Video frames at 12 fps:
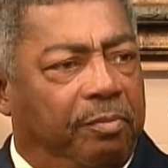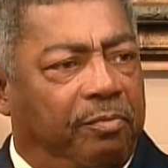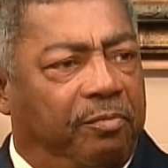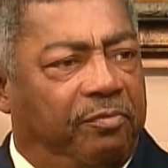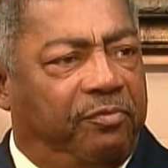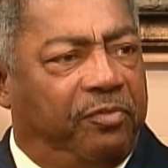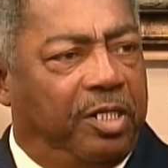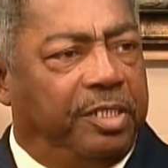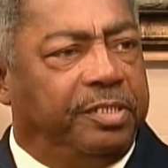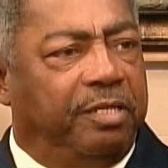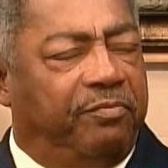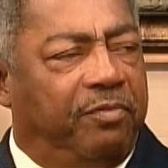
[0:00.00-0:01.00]

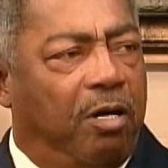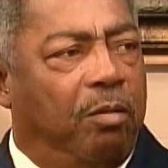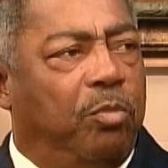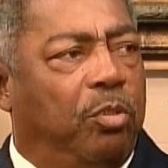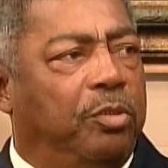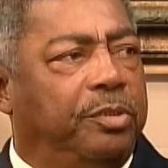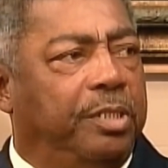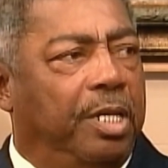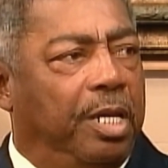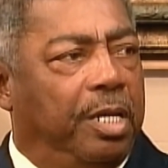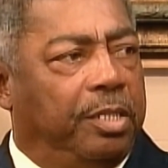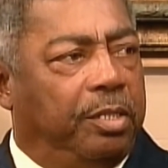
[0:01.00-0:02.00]
First and foremost,
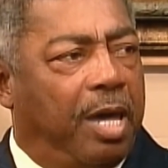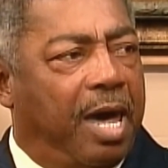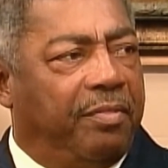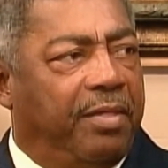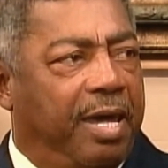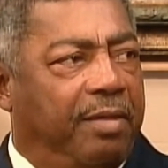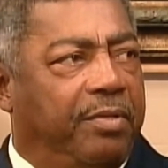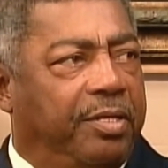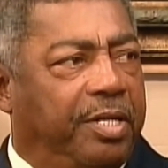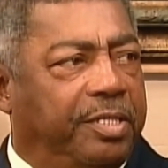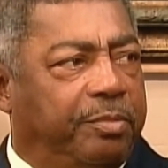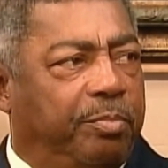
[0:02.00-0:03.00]
you have to have the
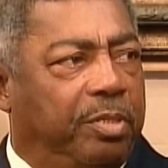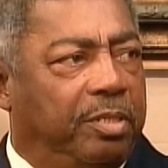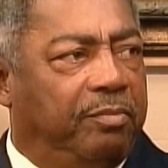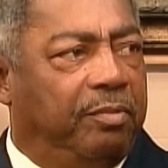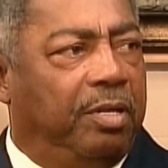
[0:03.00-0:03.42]
discipline